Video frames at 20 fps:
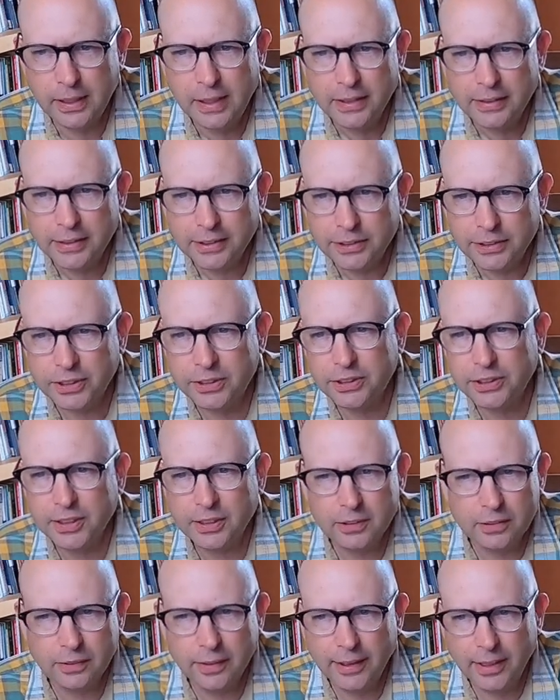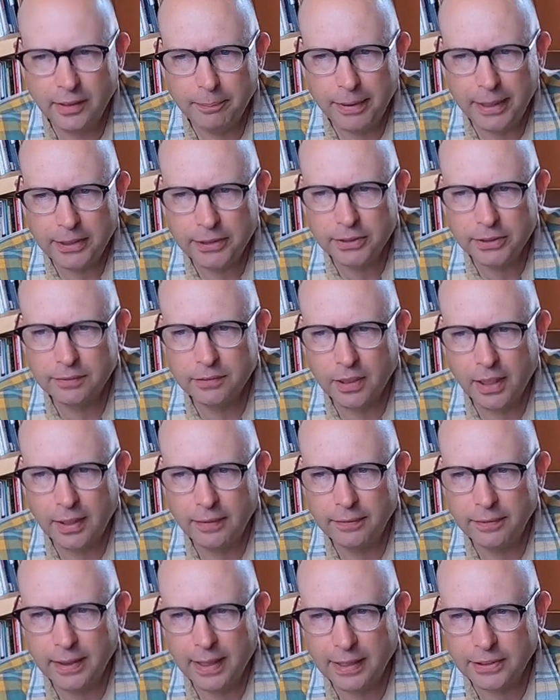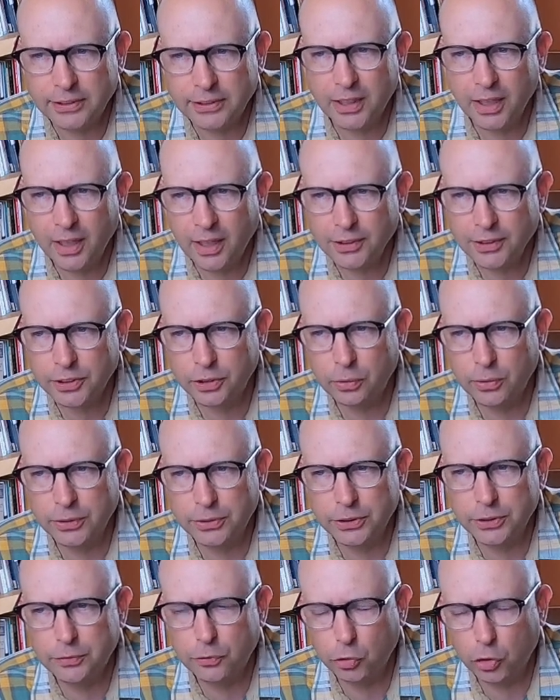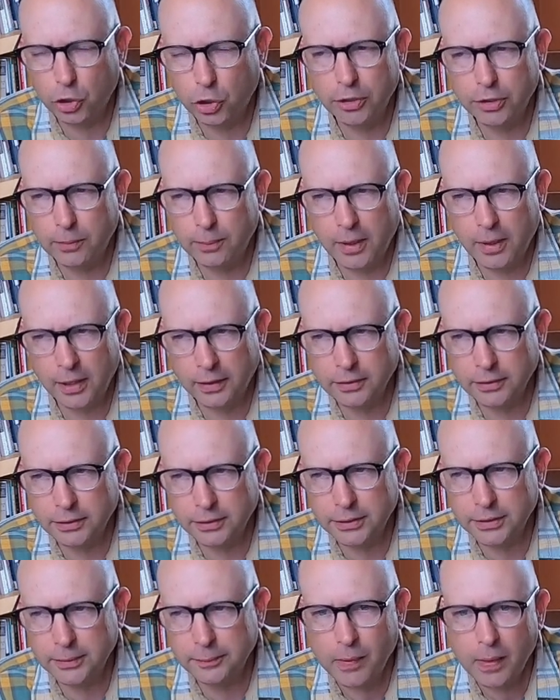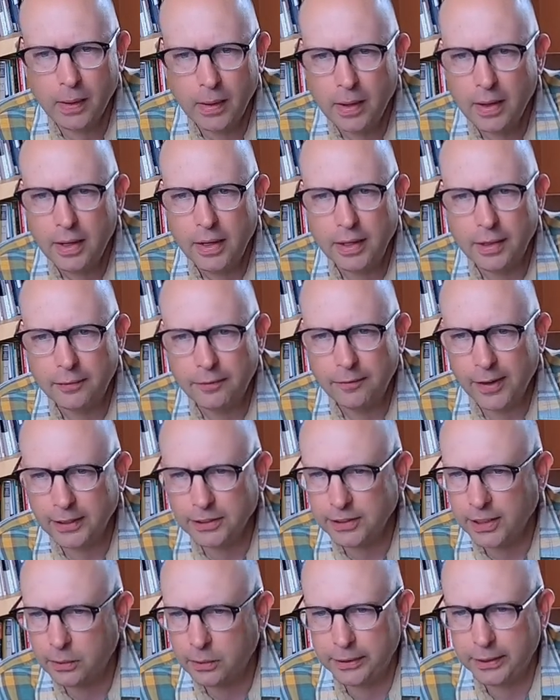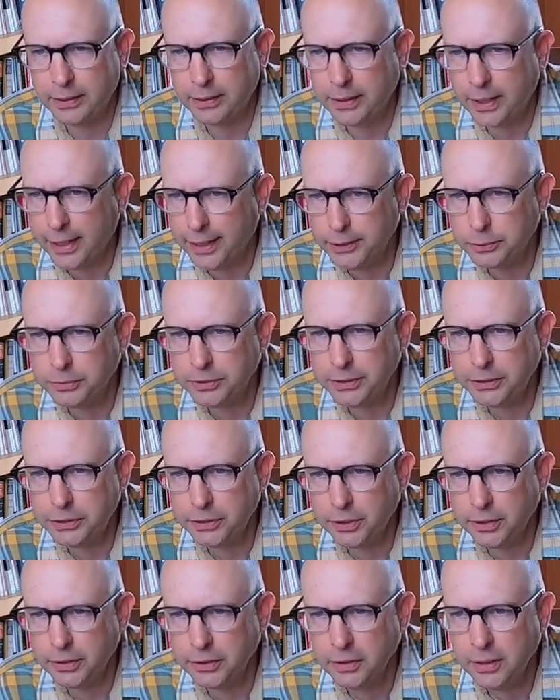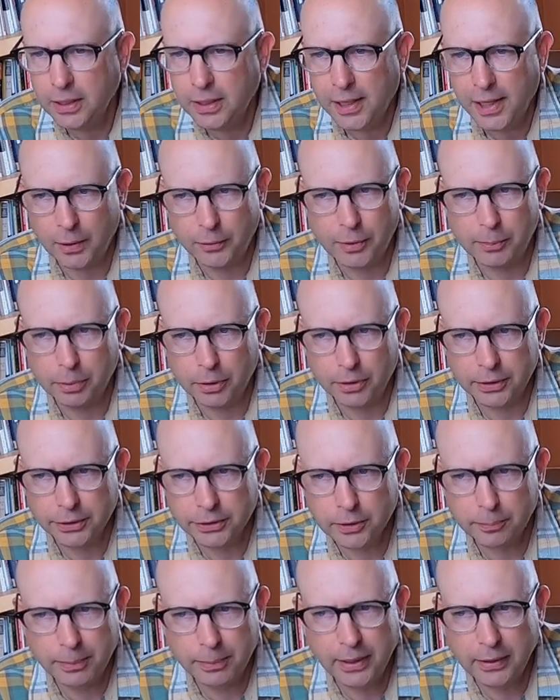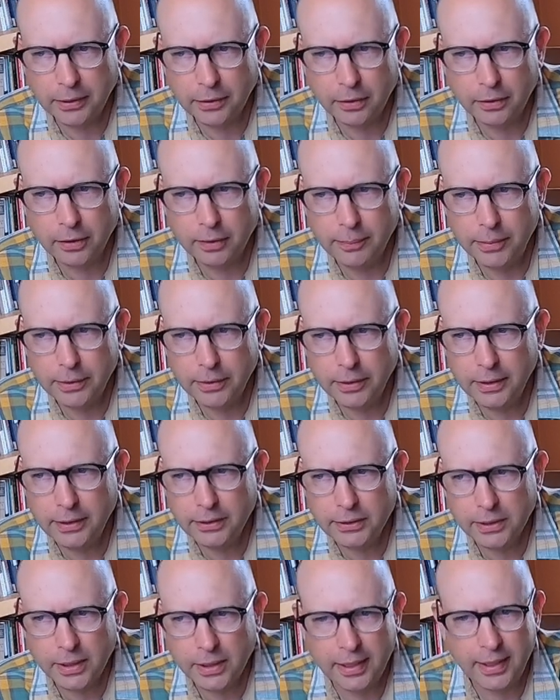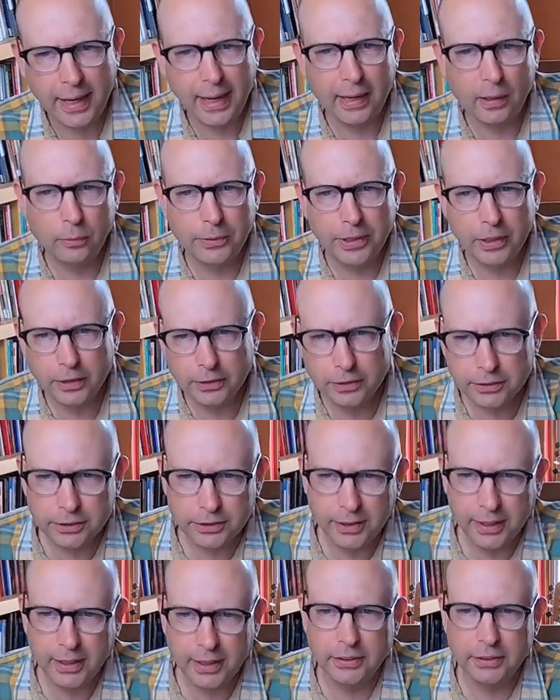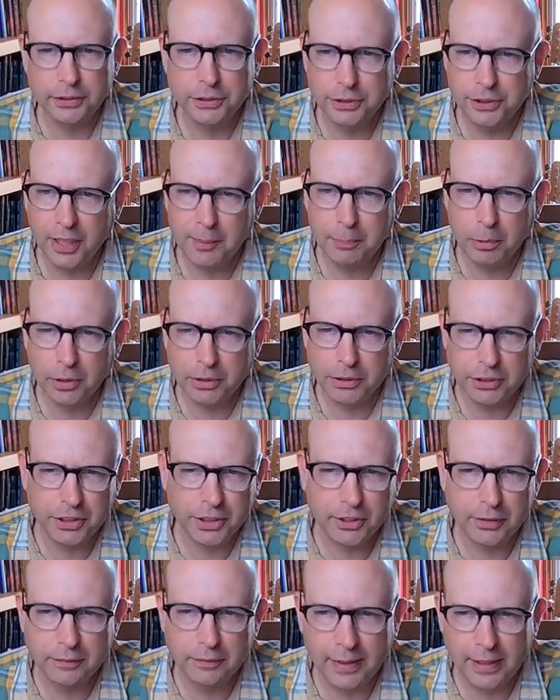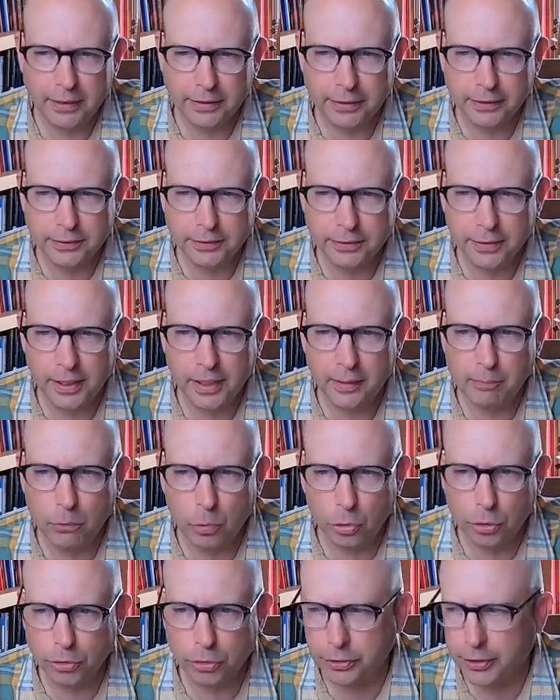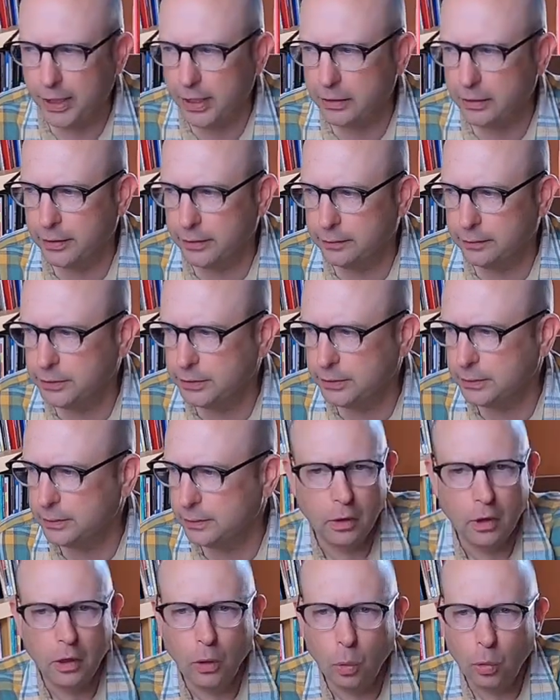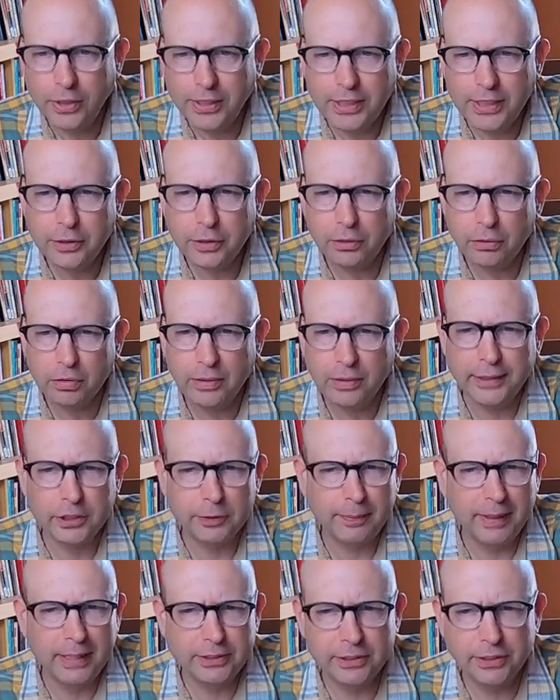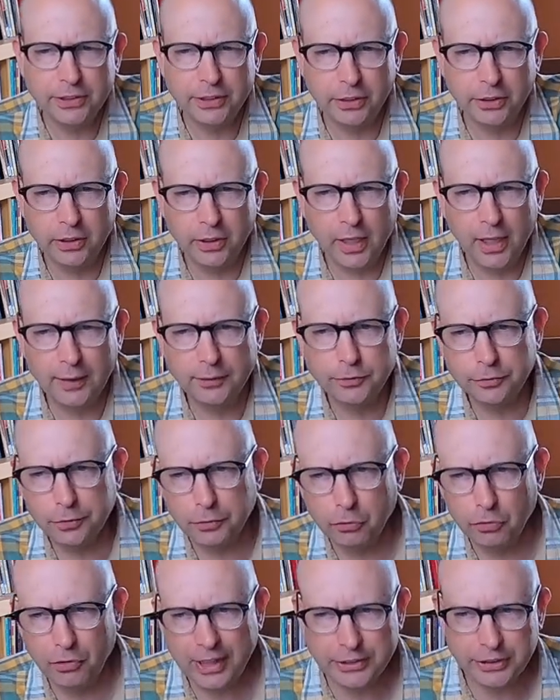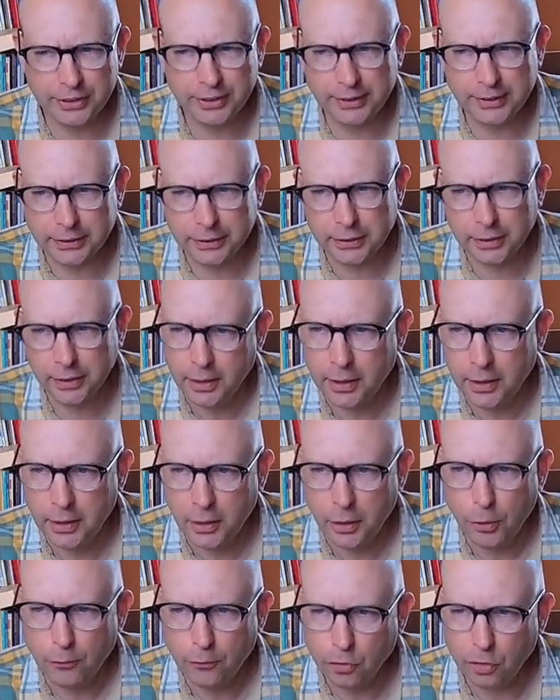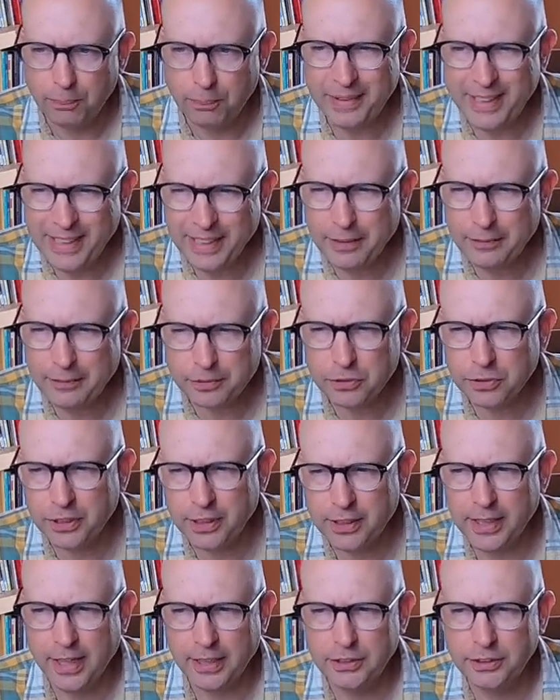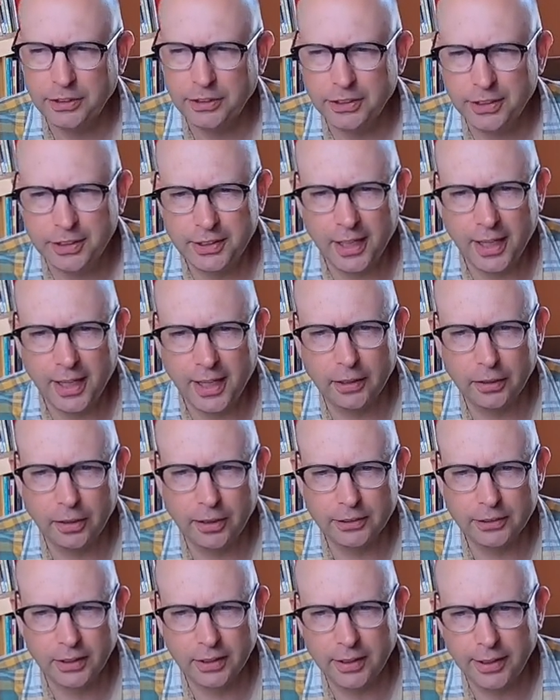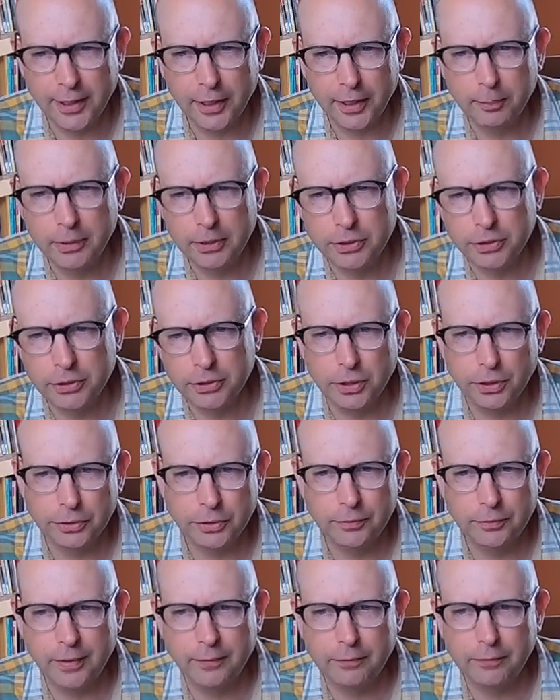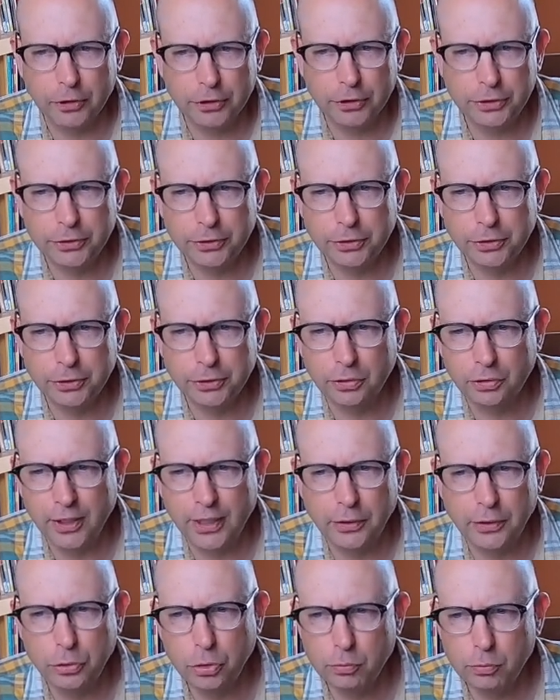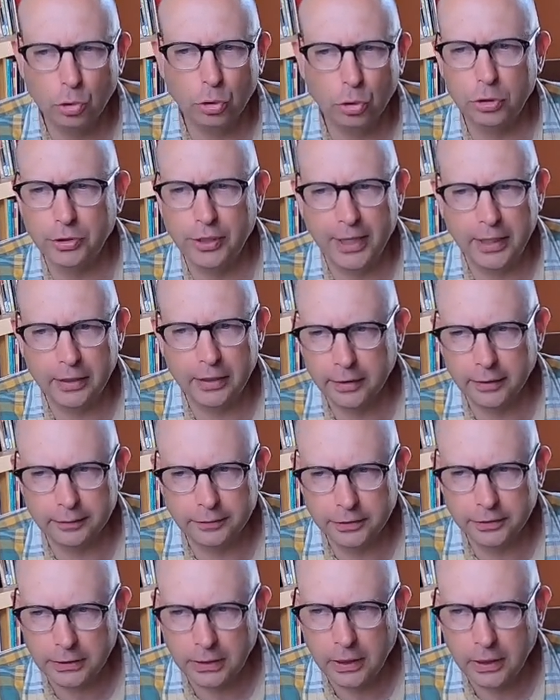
This accelerating pace of life has consequences for our democracy. It affects how we engage with each other, how we participate in our communities, and how we understand and shape our shared values and moral narratives. We need to create spaces in our lives for resonance for meaningful connections and dialogues that can help us to cultivate virtues and create new moral narratives.